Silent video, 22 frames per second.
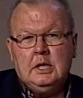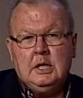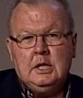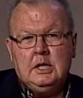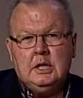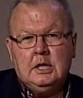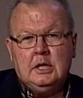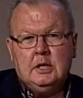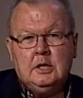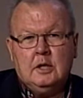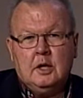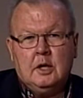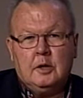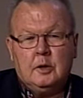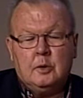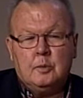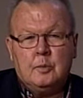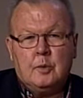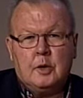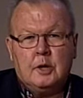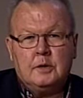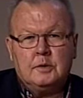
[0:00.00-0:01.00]
in
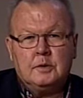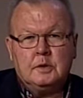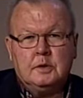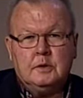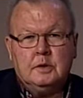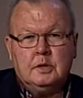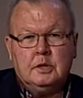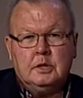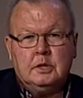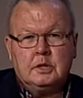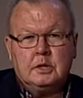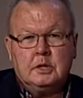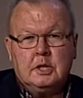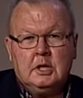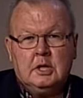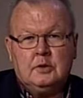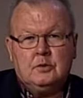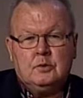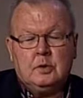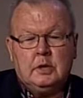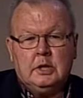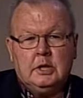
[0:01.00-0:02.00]
other parts of the
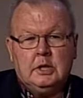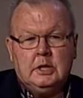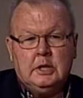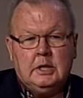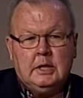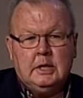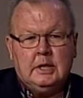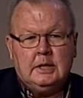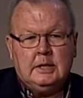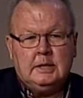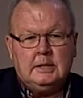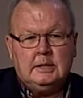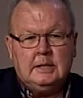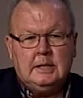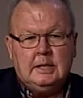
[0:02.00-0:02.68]
country uh,